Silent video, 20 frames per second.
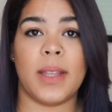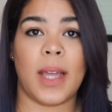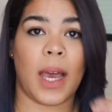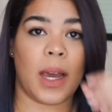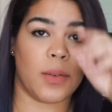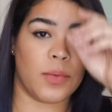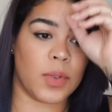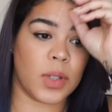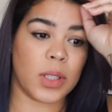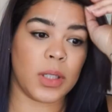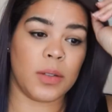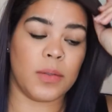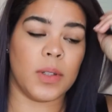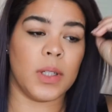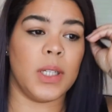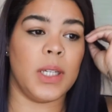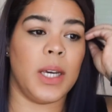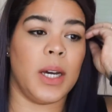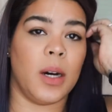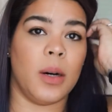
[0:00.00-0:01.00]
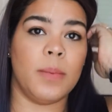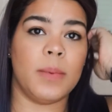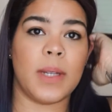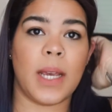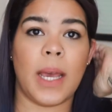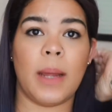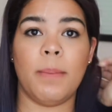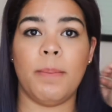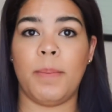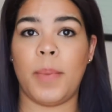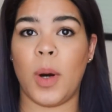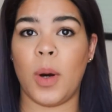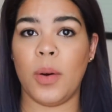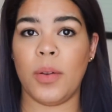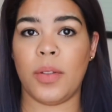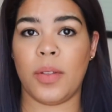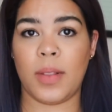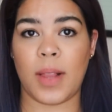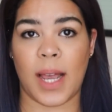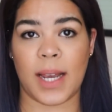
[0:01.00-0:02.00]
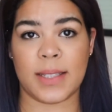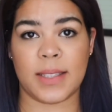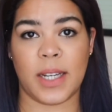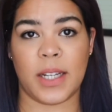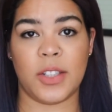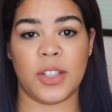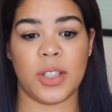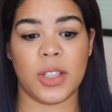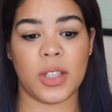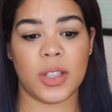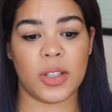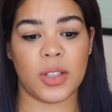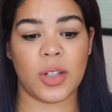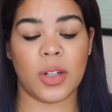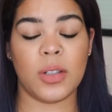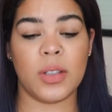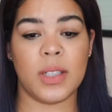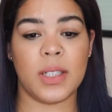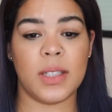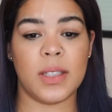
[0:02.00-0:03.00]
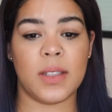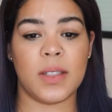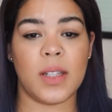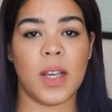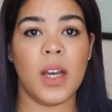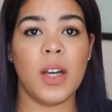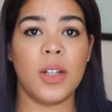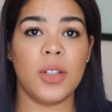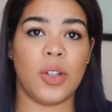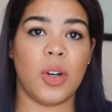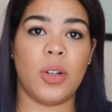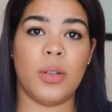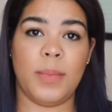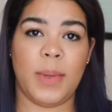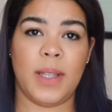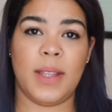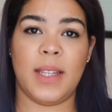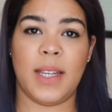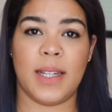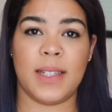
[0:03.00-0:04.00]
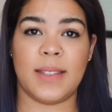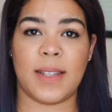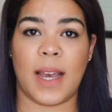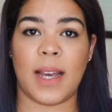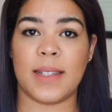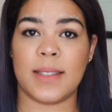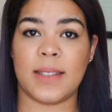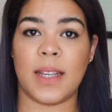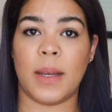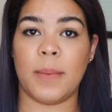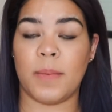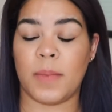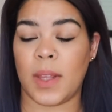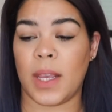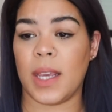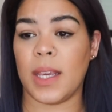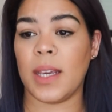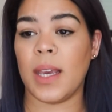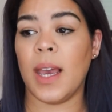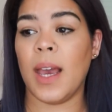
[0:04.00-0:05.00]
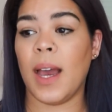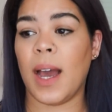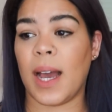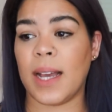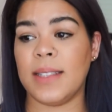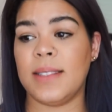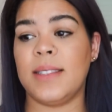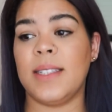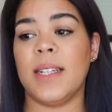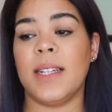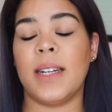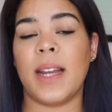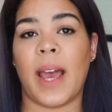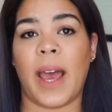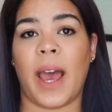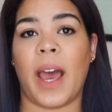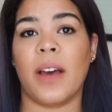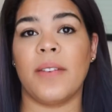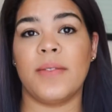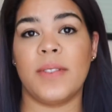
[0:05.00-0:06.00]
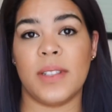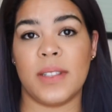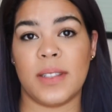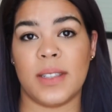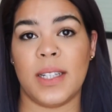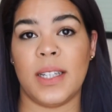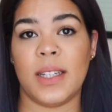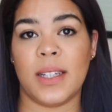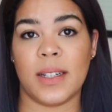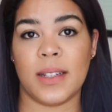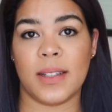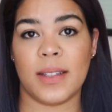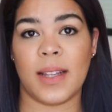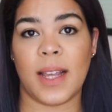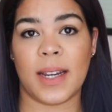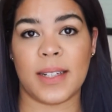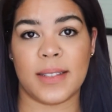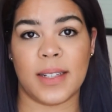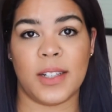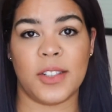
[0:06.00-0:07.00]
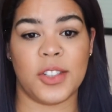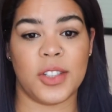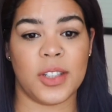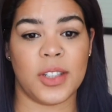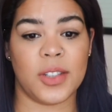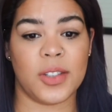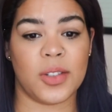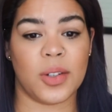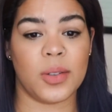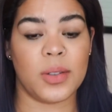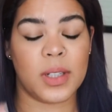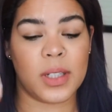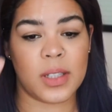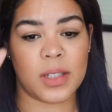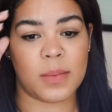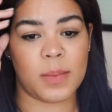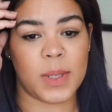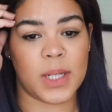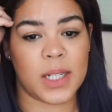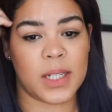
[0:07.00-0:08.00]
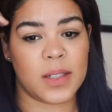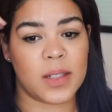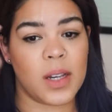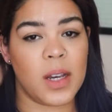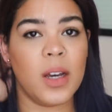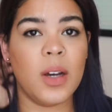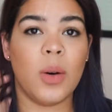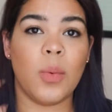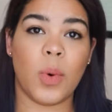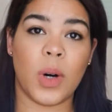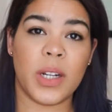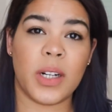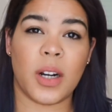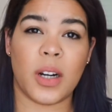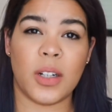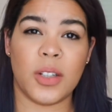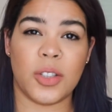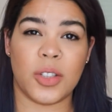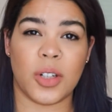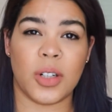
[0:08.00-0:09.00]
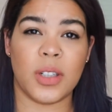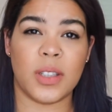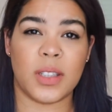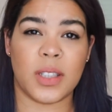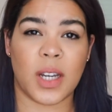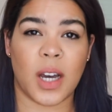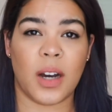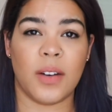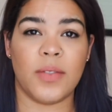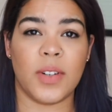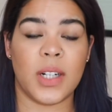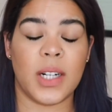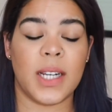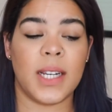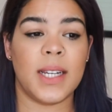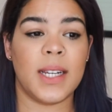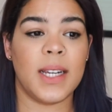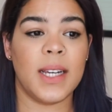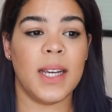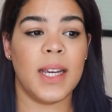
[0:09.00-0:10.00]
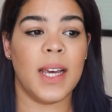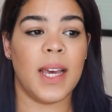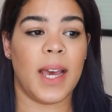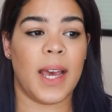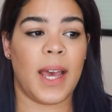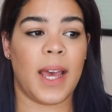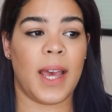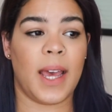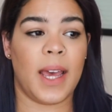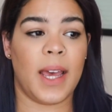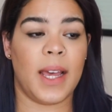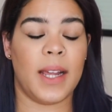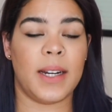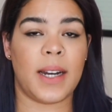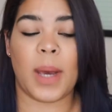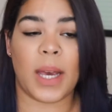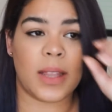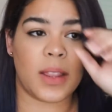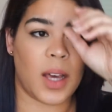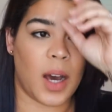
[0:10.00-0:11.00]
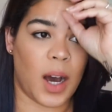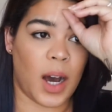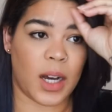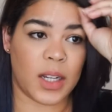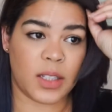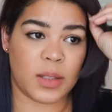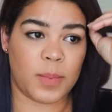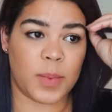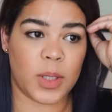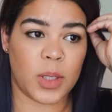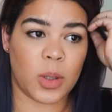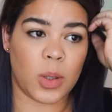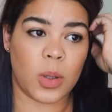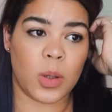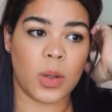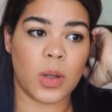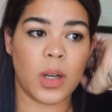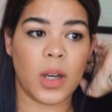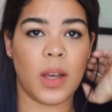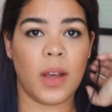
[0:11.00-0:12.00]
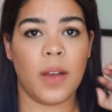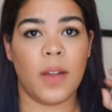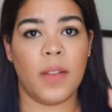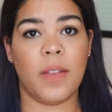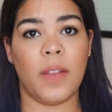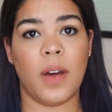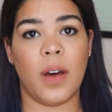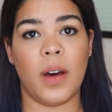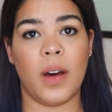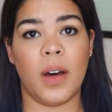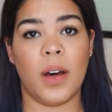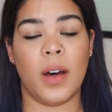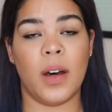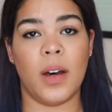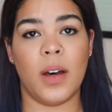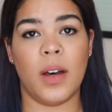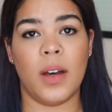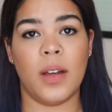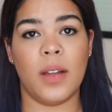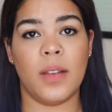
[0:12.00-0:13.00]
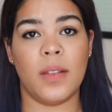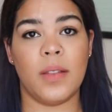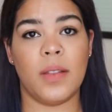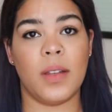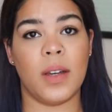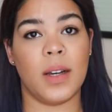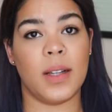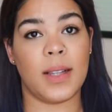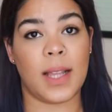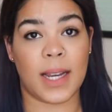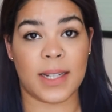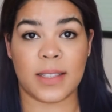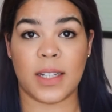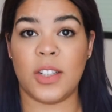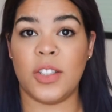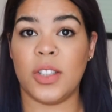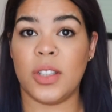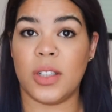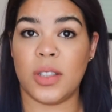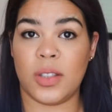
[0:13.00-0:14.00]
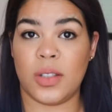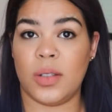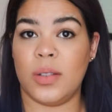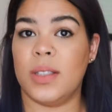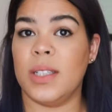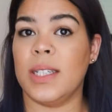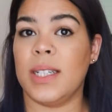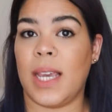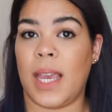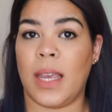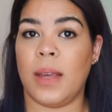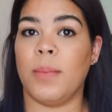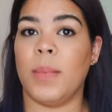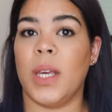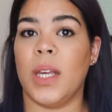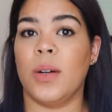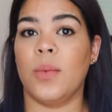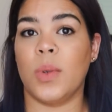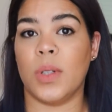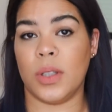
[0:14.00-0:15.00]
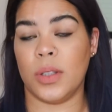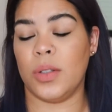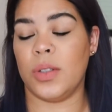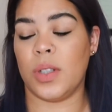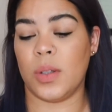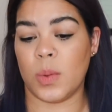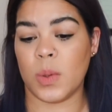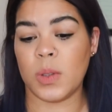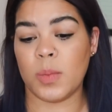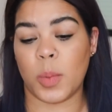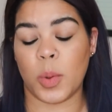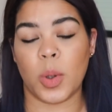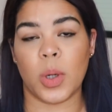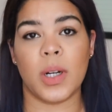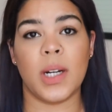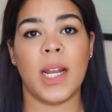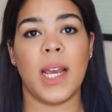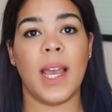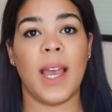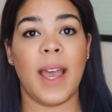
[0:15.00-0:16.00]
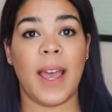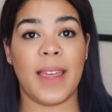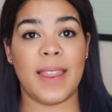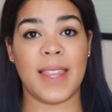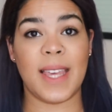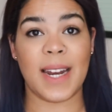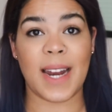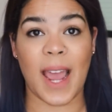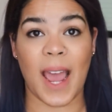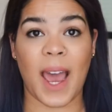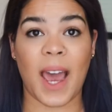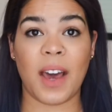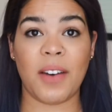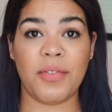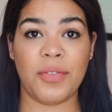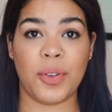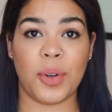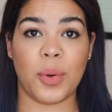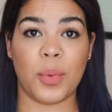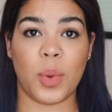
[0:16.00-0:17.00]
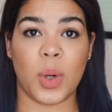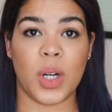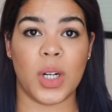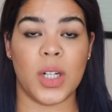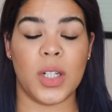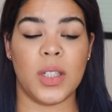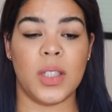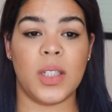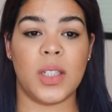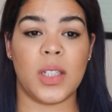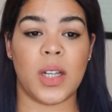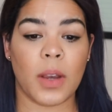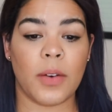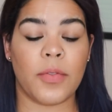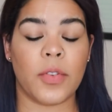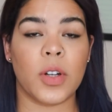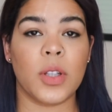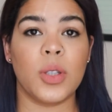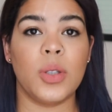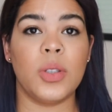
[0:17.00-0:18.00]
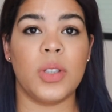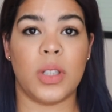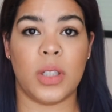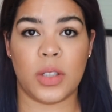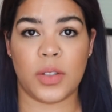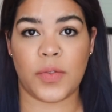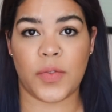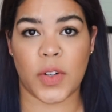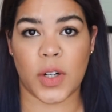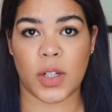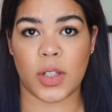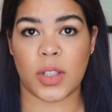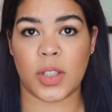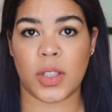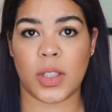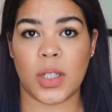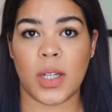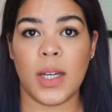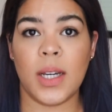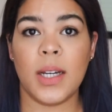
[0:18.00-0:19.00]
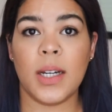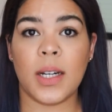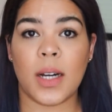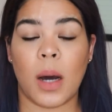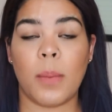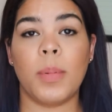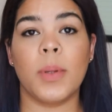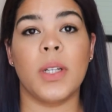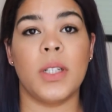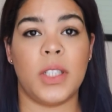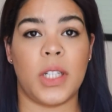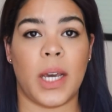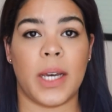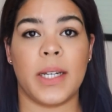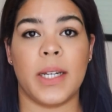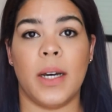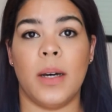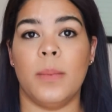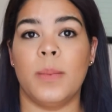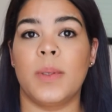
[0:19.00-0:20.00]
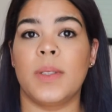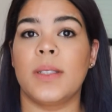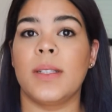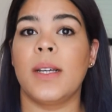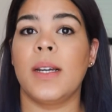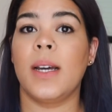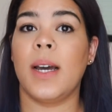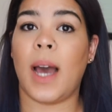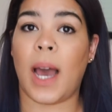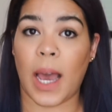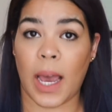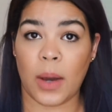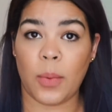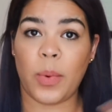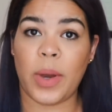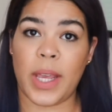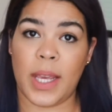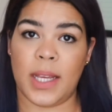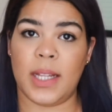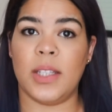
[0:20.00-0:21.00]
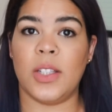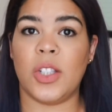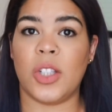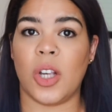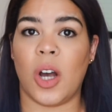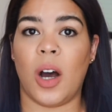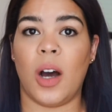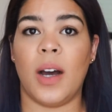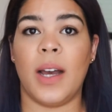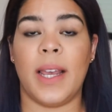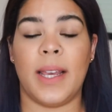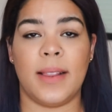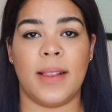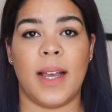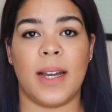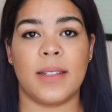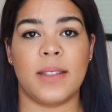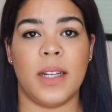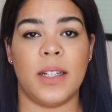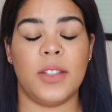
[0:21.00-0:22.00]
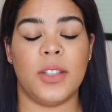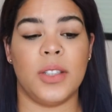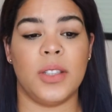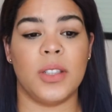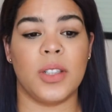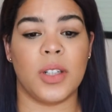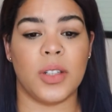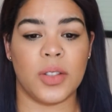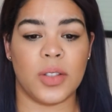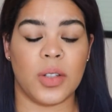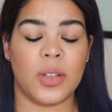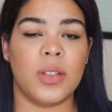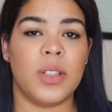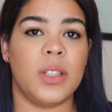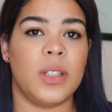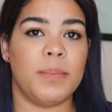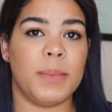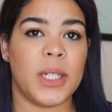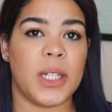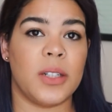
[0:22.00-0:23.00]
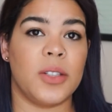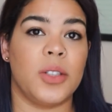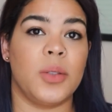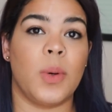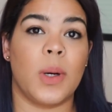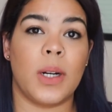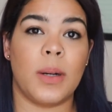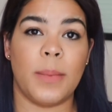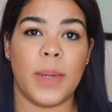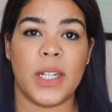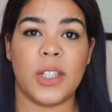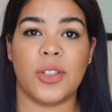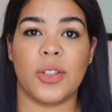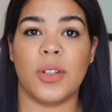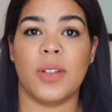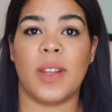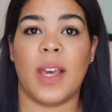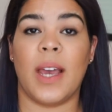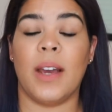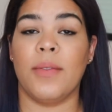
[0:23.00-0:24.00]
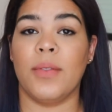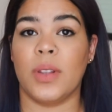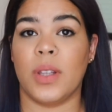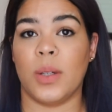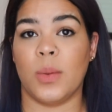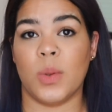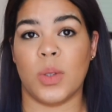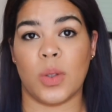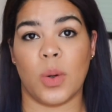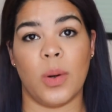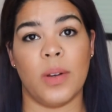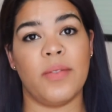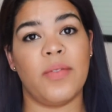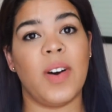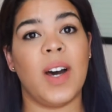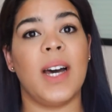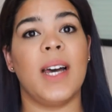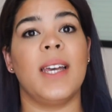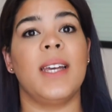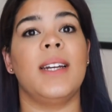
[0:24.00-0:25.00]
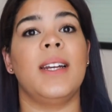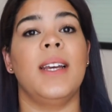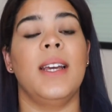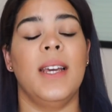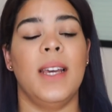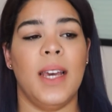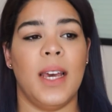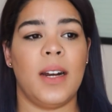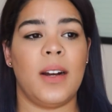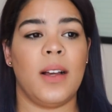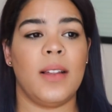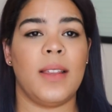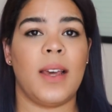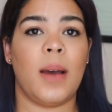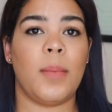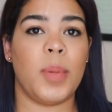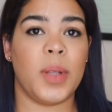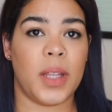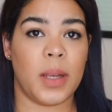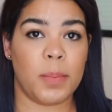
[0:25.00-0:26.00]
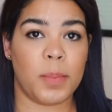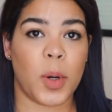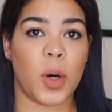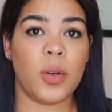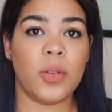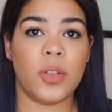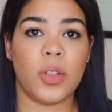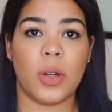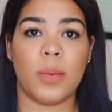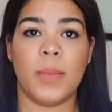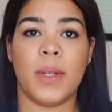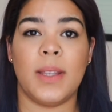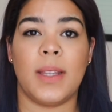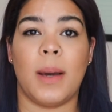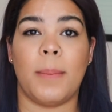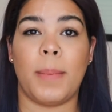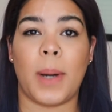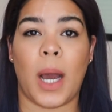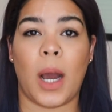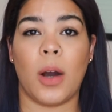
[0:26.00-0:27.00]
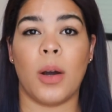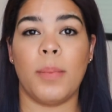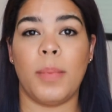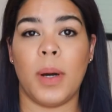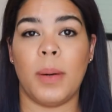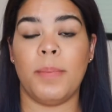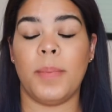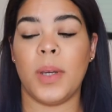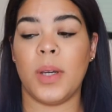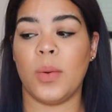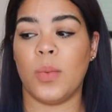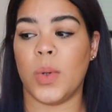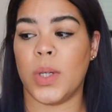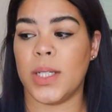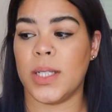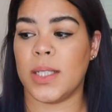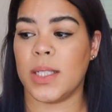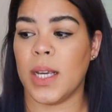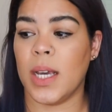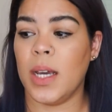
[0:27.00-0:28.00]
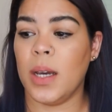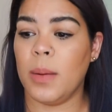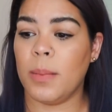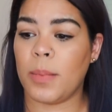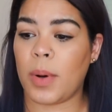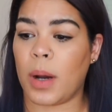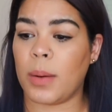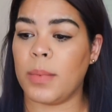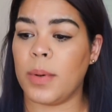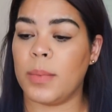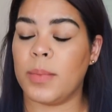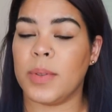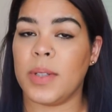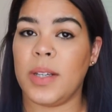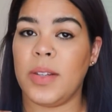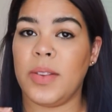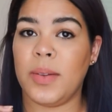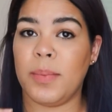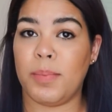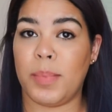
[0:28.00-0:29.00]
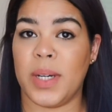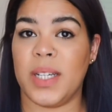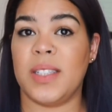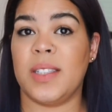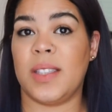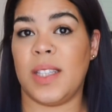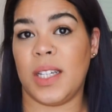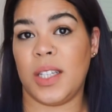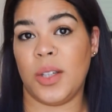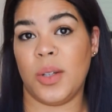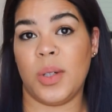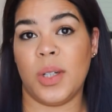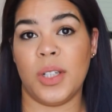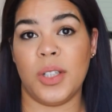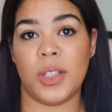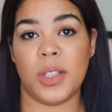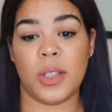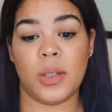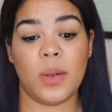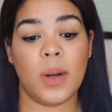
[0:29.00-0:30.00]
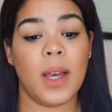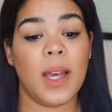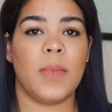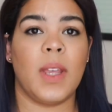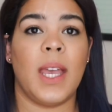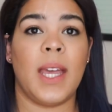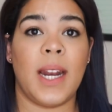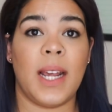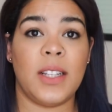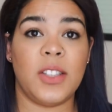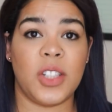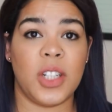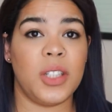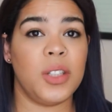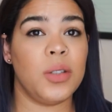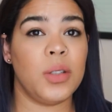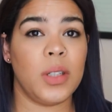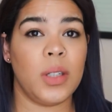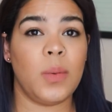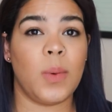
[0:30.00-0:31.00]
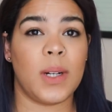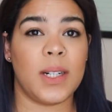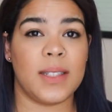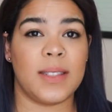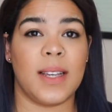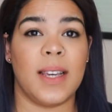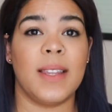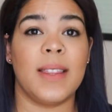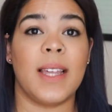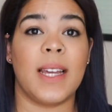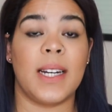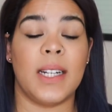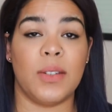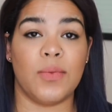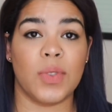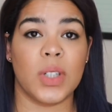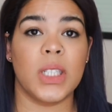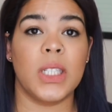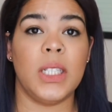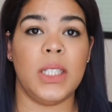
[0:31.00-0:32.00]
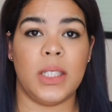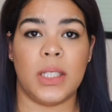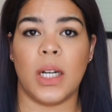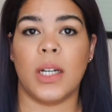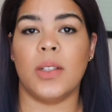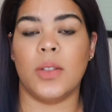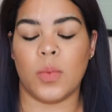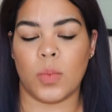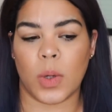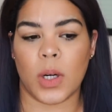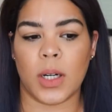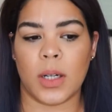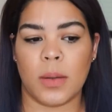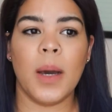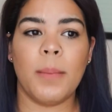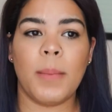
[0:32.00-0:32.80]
That really helped. And both lactation consultants told me the exact same thing. I did have to seek lactation consultants because, one, our insurance covered it, and at the hospital the lactation consultant came in when Lucy was born, and then afterwards, for Lucy's first couple of checkups, I went and saw a lactation consultant because she wanted to make sure that everything was going fine and all that. But they both told me that power pumping was probably the best thing you could do, and I genuinely want to say that it really does work.